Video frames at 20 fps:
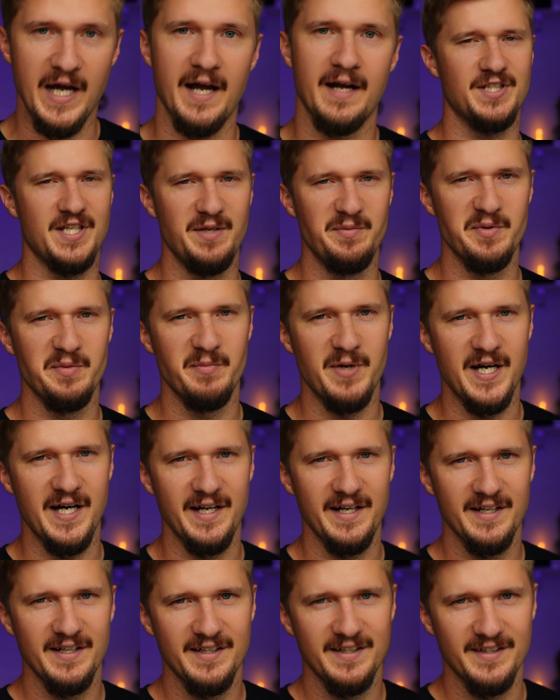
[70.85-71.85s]
Just keep in
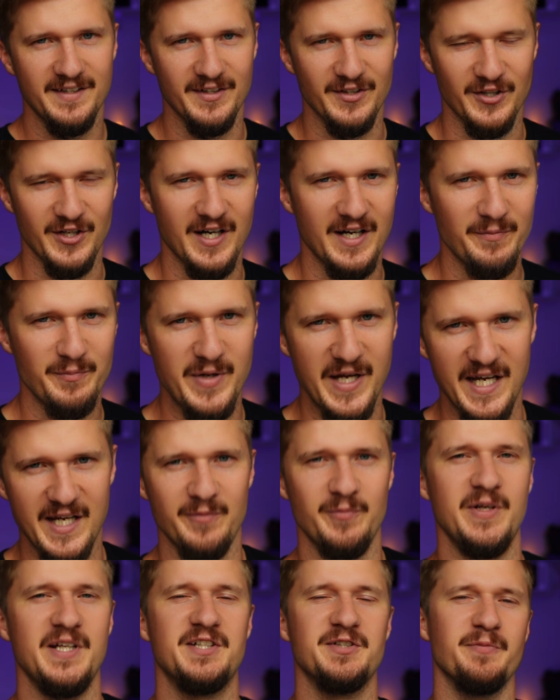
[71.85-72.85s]
mind, they're not
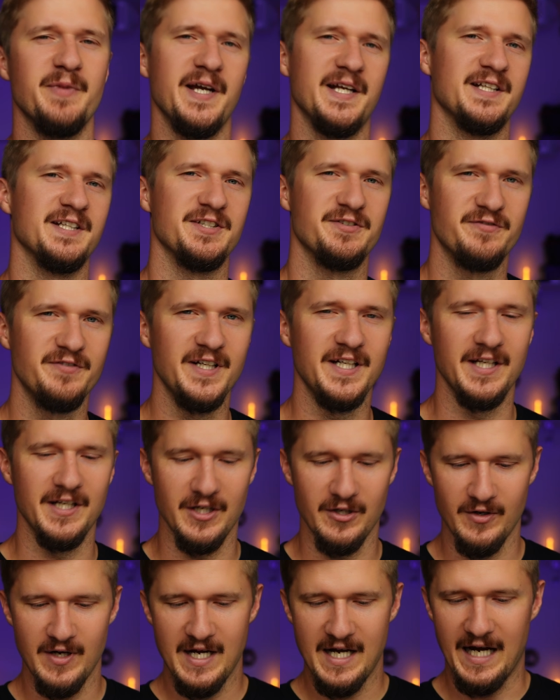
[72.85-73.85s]
paying me to make this
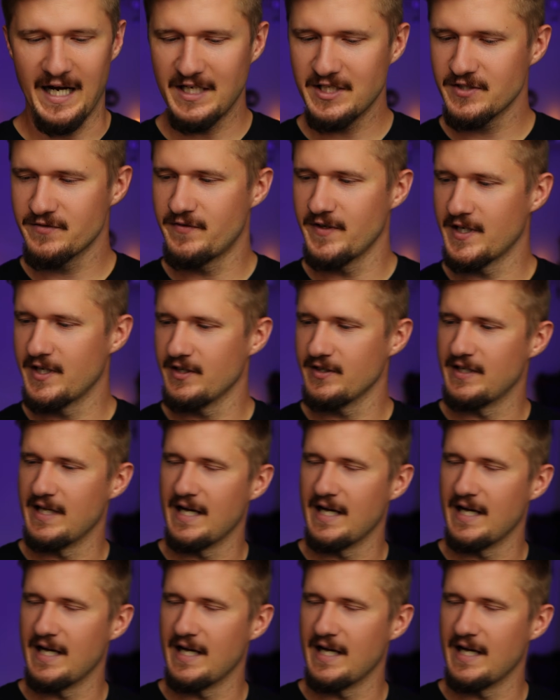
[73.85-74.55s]
video. I just figured